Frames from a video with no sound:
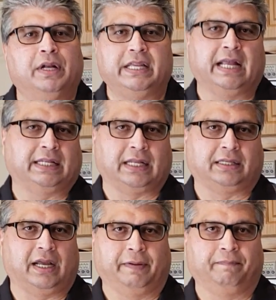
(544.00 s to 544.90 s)
money at
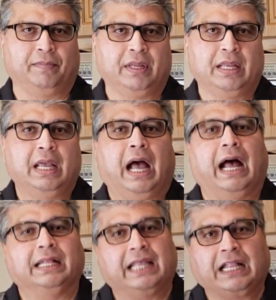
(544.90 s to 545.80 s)
that time.
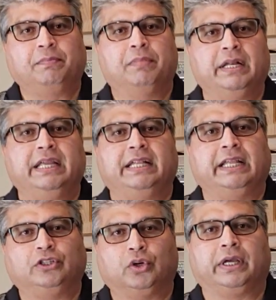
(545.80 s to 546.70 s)
And that money,
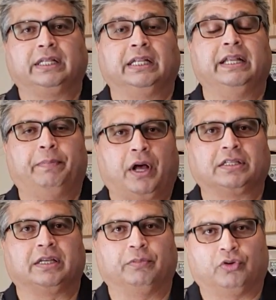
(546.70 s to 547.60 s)
they took it and they
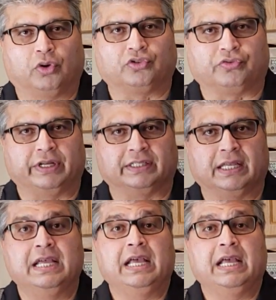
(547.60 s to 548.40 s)
bought some groceries.